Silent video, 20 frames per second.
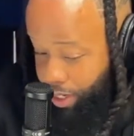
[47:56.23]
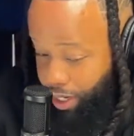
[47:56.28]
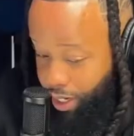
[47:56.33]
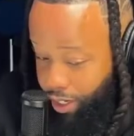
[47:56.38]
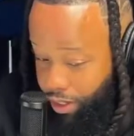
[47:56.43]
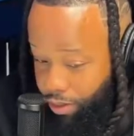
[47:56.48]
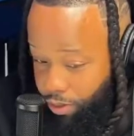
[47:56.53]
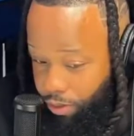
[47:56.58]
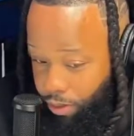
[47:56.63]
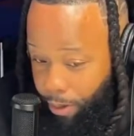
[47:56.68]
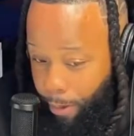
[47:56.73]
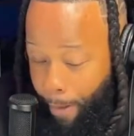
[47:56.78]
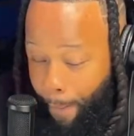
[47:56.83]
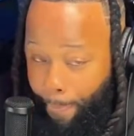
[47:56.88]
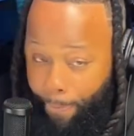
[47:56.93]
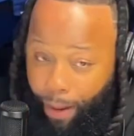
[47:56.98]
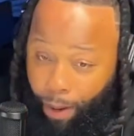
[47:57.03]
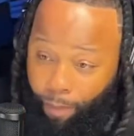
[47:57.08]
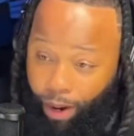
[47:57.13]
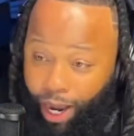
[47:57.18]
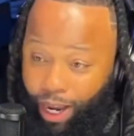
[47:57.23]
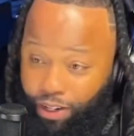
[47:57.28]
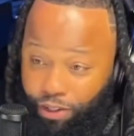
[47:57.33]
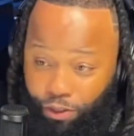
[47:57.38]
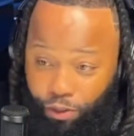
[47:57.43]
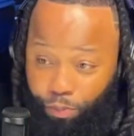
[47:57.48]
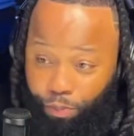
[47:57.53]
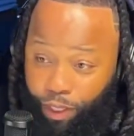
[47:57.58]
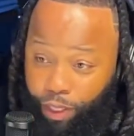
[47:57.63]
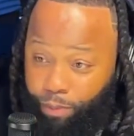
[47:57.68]
do it. Now, mind
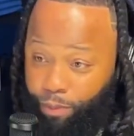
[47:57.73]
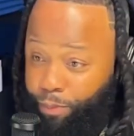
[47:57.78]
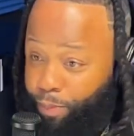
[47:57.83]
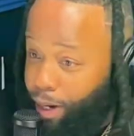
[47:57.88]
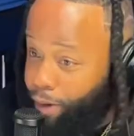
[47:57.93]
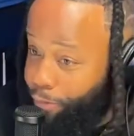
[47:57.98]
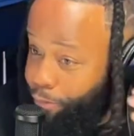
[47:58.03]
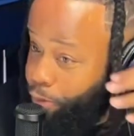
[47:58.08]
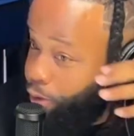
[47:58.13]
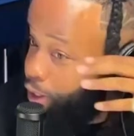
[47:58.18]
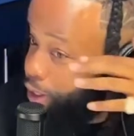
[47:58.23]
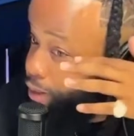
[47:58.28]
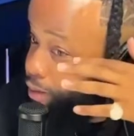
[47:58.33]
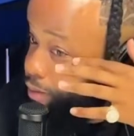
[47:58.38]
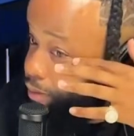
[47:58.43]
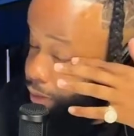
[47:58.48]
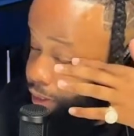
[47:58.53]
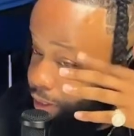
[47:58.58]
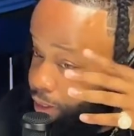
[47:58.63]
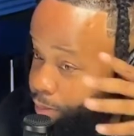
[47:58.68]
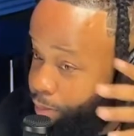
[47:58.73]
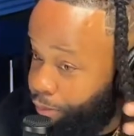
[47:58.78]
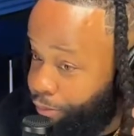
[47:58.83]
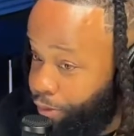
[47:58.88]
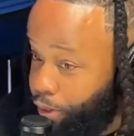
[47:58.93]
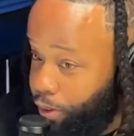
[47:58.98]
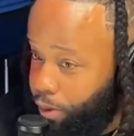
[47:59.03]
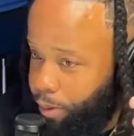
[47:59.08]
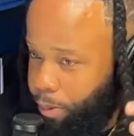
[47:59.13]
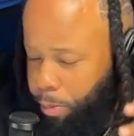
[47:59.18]
you beat me by 40 the year
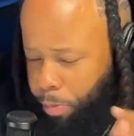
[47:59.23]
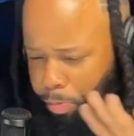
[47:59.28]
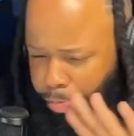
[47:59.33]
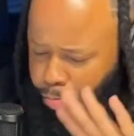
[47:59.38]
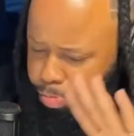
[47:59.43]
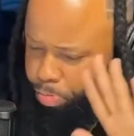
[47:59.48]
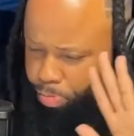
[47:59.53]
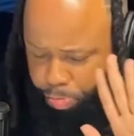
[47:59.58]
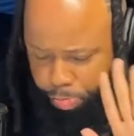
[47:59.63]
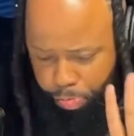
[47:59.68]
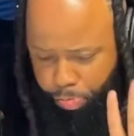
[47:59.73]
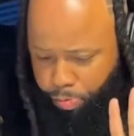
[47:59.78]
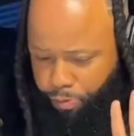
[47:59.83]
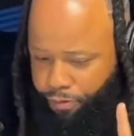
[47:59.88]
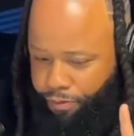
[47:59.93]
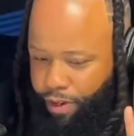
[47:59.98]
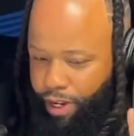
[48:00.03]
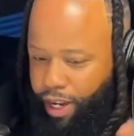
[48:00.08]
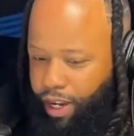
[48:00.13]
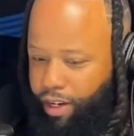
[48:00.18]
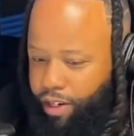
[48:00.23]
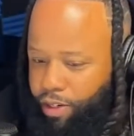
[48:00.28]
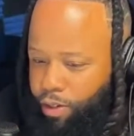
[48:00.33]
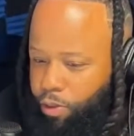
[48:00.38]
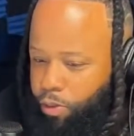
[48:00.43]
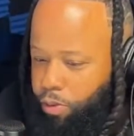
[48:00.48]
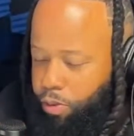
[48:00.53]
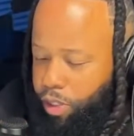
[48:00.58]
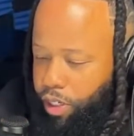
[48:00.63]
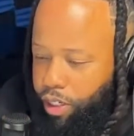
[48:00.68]
before. Fine,
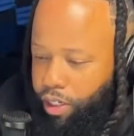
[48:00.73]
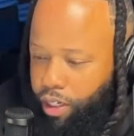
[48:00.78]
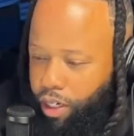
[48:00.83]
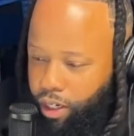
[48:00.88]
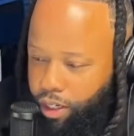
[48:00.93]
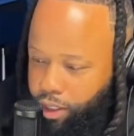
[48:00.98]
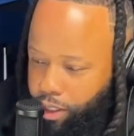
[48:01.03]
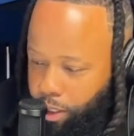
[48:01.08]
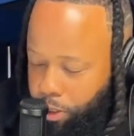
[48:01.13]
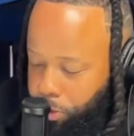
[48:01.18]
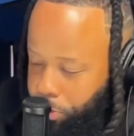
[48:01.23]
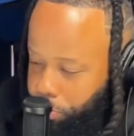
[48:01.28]
cool. Other coaches